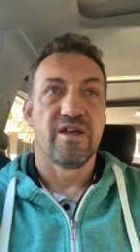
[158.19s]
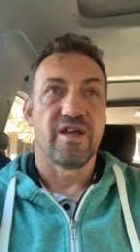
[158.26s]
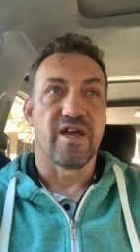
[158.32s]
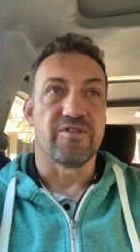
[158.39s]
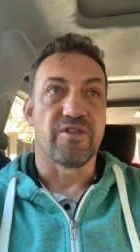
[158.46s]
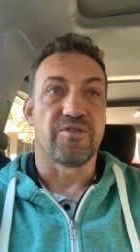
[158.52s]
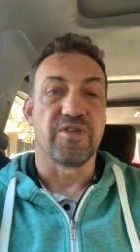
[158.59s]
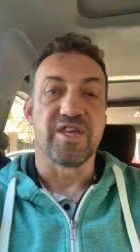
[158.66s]

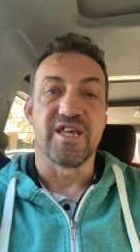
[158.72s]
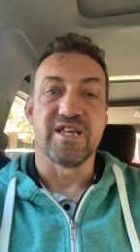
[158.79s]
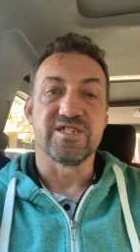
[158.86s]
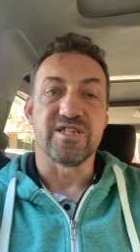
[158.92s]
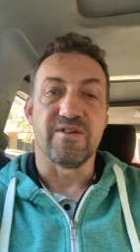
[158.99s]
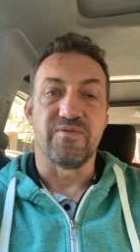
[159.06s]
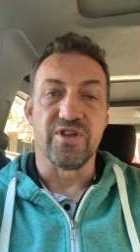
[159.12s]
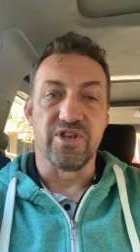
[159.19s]
And the thing
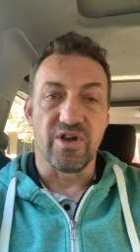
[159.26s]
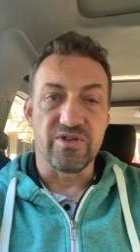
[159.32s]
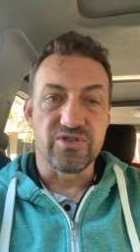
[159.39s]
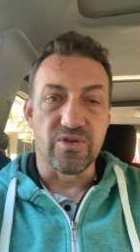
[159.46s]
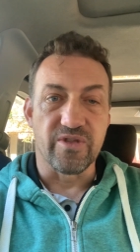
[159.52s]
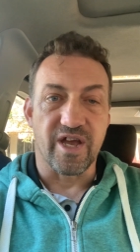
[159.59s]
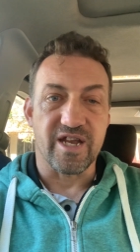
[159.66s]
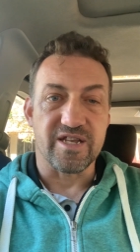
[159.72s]
is, if you don't
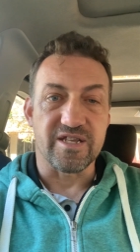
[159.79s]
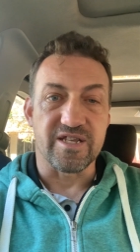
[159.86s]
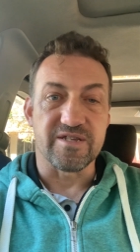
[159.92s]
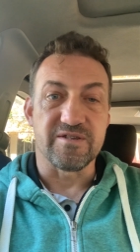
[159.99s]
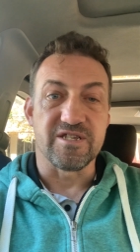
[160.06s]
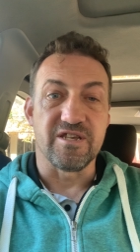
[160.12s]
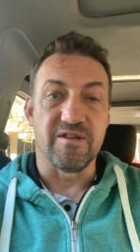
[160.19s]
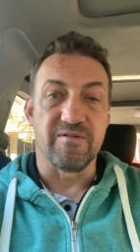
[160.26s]
do that, is
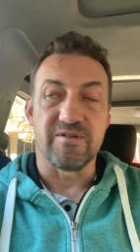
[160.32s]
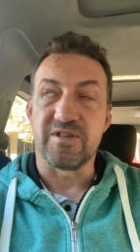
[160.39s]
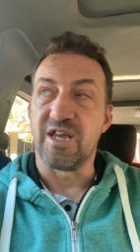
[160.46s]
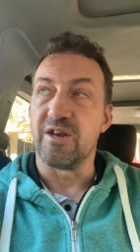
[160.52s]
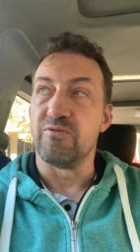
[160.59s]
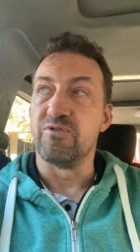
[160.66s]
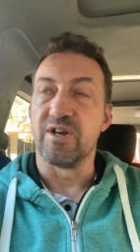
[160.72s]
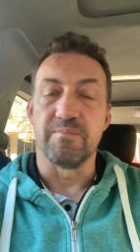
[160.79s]
you
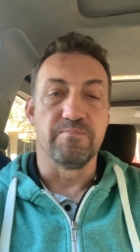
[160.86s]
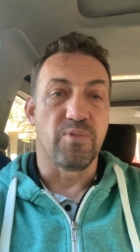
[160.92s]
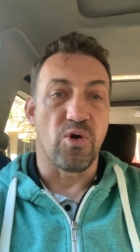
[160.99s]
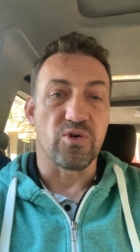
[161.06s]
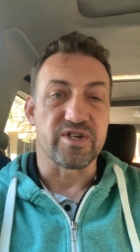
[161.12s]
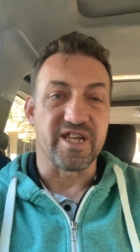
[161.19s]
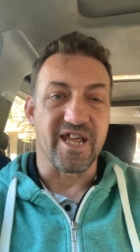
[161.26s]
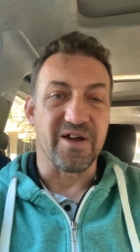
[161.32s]
get really
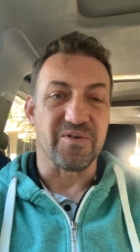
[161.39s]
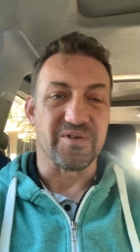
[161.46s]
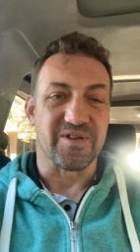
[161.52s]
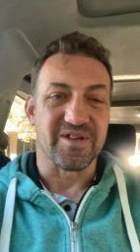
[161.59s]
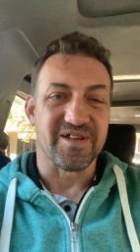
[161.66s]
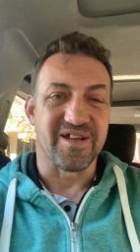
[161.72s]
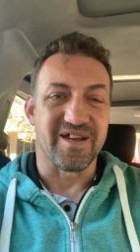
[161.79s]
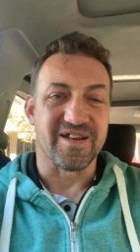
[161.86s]
bogged down
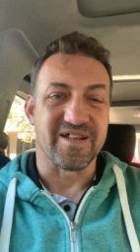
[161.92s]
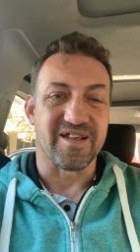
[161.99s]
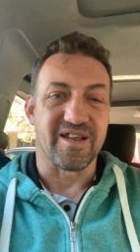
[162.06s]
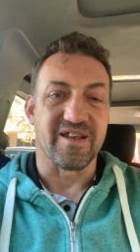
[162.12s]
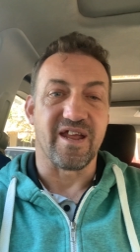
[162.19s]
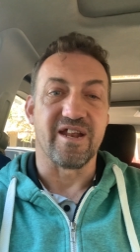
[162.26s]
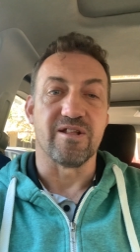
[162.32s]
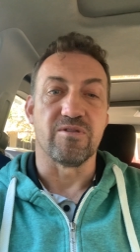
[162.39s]
and,
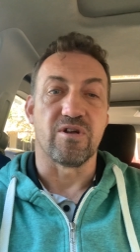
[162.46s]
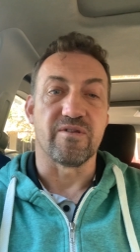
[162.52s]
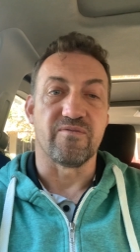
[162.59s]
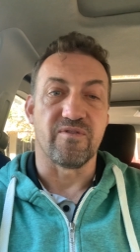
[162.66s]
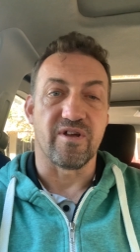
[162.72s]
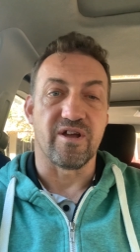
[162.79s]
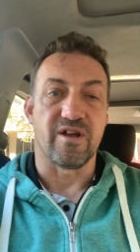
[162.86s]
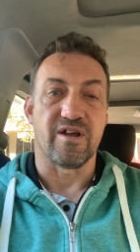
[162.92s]
it, and a lot of
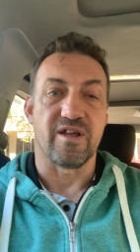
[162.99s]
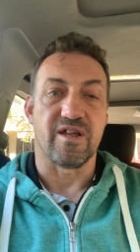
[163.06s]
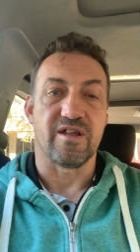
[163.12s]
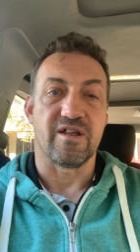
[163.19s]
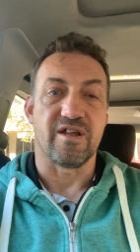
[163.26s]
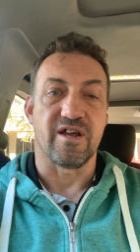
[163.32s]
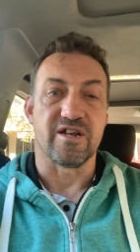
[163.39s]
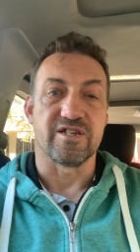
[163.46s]
uh,
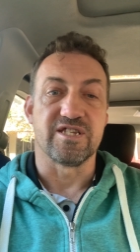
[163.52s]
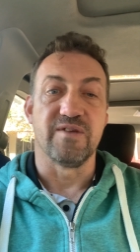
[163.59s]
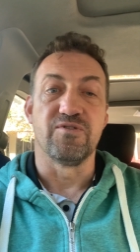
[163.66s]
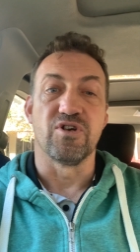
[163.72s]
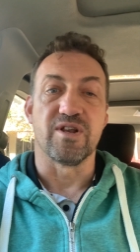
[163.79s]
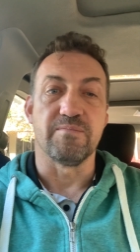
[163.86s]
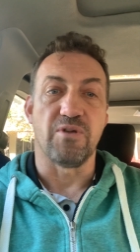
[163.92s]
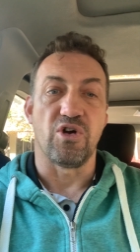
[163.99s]
uh,
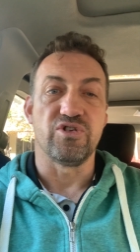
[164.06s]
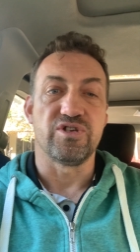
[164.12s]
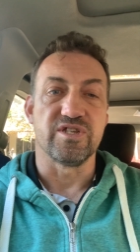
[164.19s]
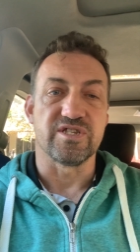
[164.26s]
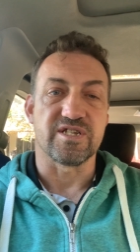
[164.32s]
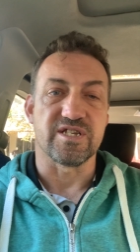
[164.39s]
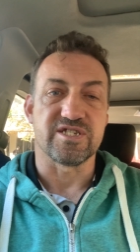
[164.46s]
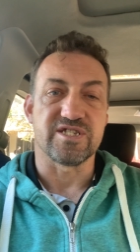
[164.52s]
difficult
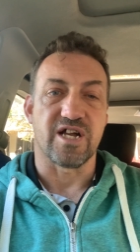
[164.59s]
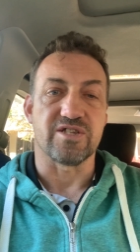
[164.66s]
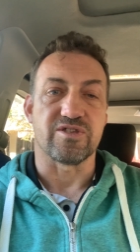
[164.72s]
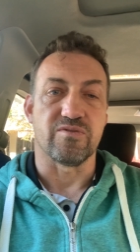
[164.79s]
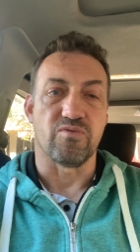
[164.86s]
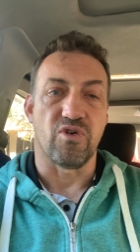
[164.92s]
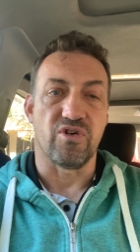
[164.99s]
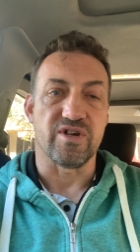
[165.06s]
emotions can start
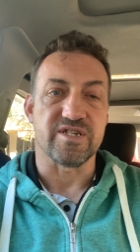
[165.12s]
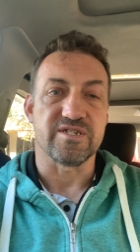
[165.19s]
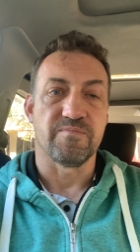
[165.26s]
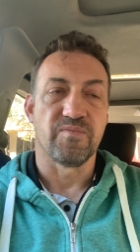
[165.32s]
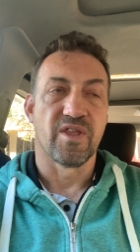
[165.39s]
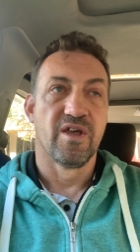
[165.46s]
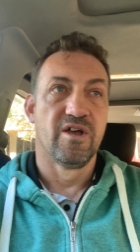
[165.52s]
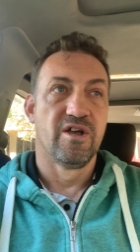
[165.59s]
to rise.
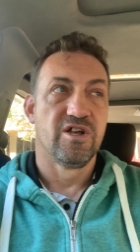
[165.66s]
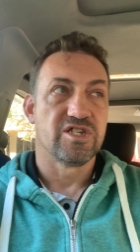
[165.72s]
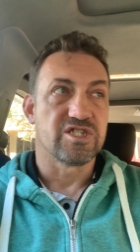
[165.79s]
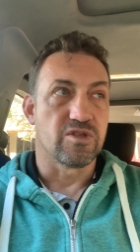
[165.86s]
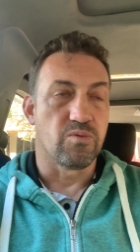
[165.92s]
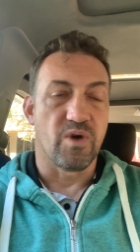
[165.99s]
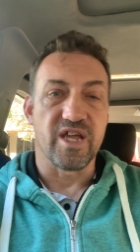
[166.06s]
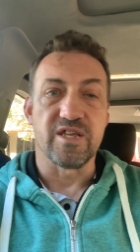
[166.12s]

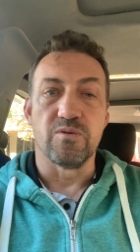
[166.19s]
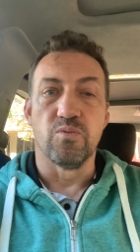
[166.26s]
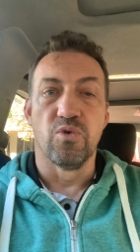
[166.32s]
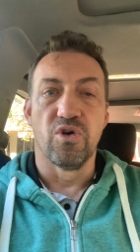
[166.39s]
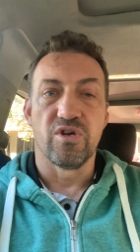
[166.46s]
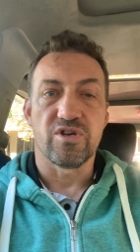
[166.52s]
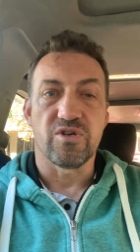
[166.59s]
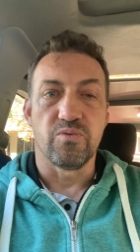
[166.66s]
So the way you
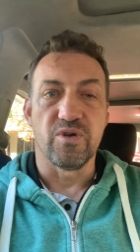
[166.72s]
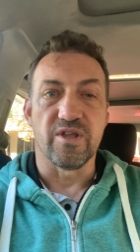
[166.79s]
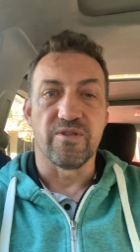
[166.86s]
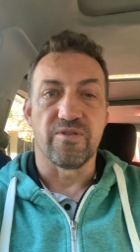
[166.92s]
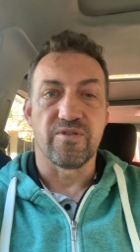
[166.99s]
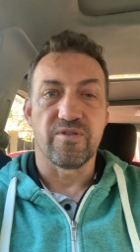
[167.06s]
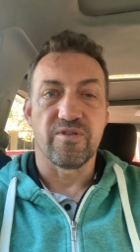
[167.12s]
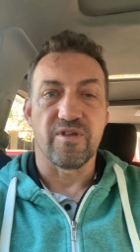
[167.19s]
work
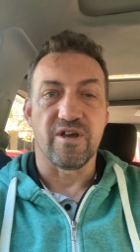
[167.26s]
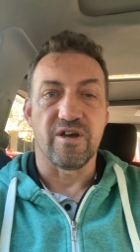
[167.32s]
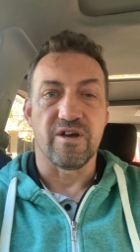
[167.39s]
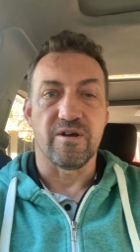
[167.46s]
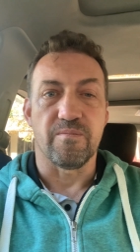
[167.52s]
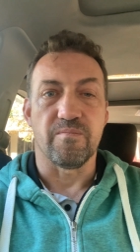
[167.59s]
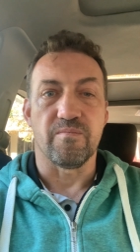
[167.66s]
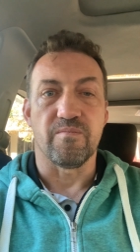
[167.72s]
with
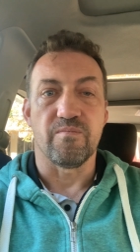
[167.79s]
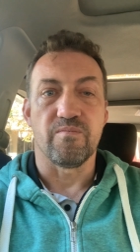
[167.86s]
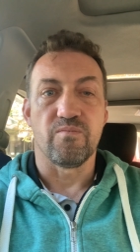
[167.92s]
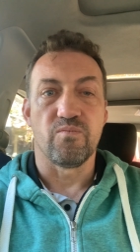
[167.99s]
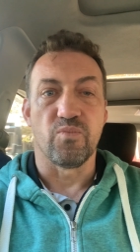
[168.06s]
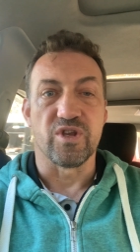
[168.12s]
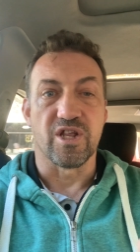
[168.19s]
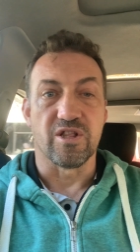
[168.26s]
um,
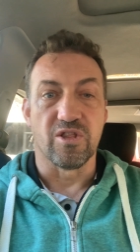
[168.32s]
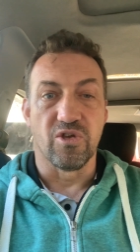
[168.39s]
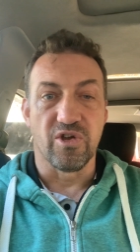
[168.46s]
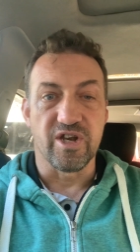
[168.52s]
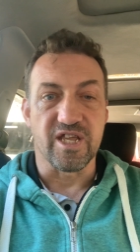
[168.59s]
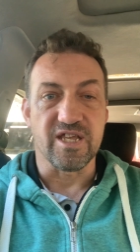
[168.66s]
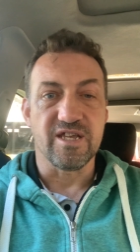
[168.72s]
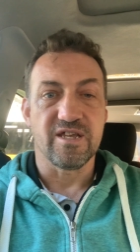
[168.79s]
when you're
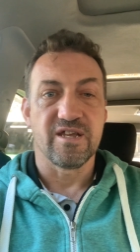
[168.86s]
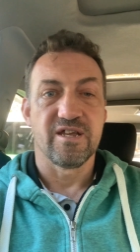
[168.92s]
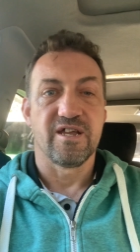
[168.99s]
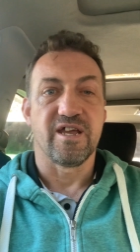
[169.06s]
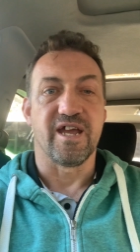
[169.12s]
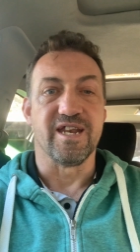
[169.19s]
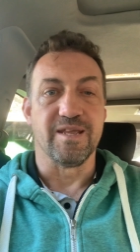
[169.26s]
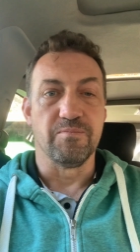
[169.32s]
learning
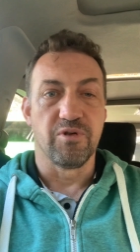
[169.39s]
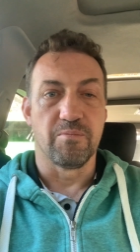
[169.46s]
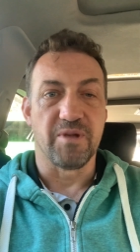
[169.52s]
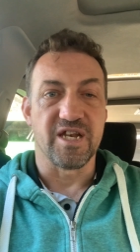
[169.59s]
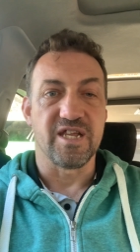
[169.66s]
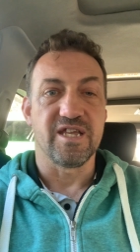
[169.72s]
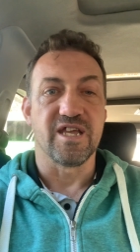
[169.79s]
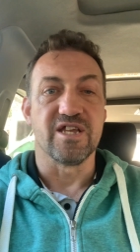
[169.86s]
and
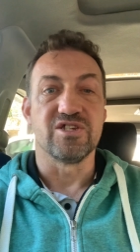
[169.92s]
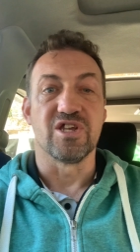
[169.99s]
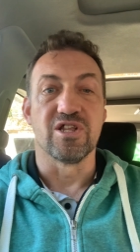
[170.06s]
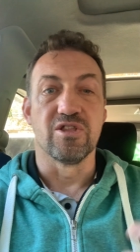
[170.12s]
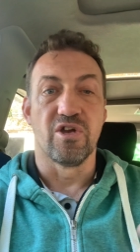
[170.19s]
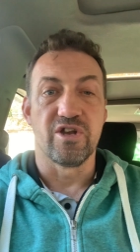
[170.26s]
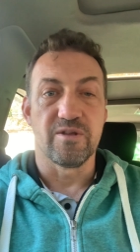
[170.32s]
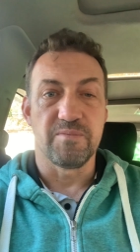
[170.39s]
implementing is you
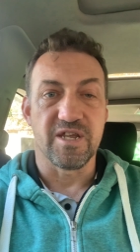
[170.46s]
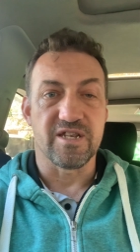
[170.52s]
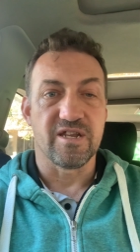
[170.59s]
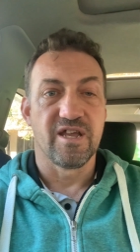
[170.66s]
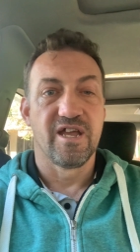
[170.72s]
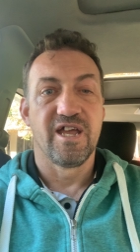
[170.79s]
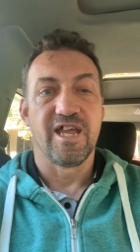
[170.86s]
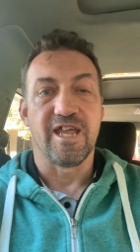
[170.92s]
learn a bit,
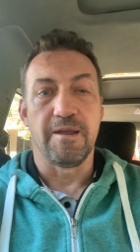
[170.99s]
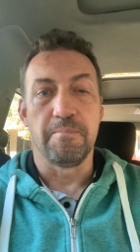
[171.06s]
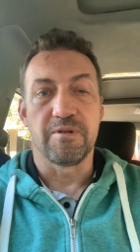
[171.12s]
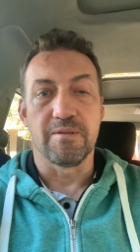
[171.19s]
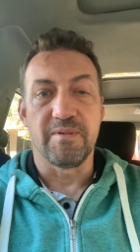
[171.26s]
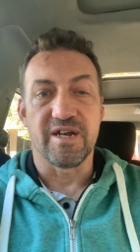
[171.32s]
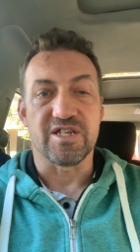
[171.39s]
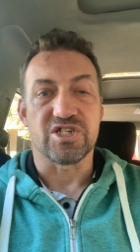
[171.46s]

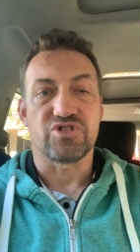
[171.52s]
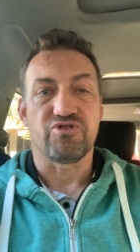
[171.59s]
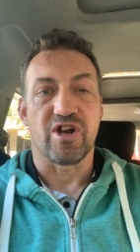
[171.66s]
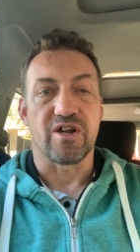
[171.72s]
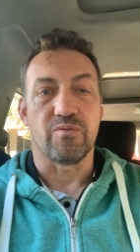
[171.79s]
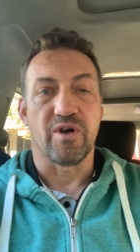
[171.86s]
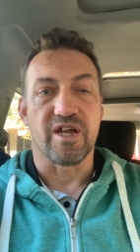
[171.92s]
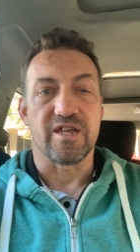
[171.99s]
implement it straight
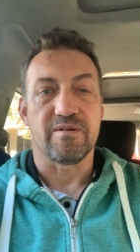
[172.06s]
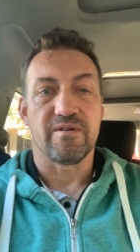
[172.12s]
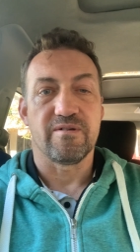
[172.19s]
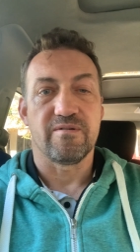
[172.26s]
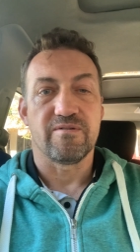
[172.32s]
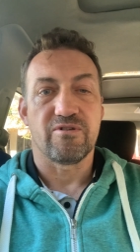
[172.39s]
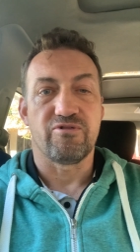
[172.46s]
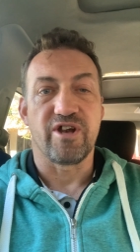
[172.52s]
away,
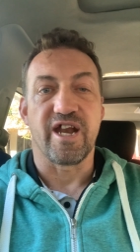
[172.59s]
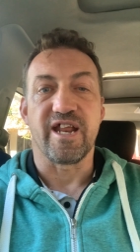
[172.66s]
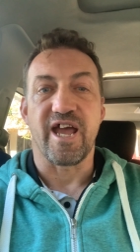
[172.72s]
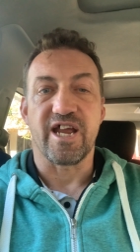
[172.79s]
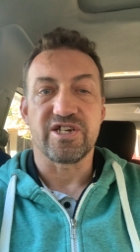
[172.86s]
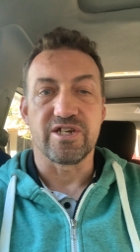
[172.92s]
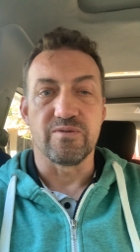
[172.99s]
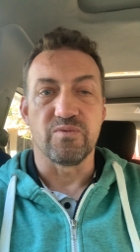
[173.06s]
create
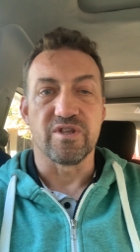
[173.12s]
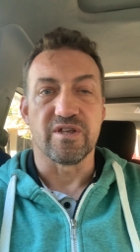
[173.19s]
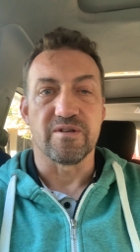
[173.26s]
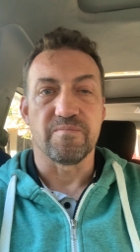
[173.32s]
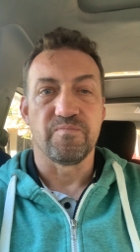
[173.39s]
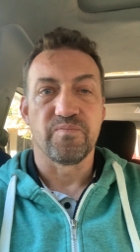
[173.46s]
action with it.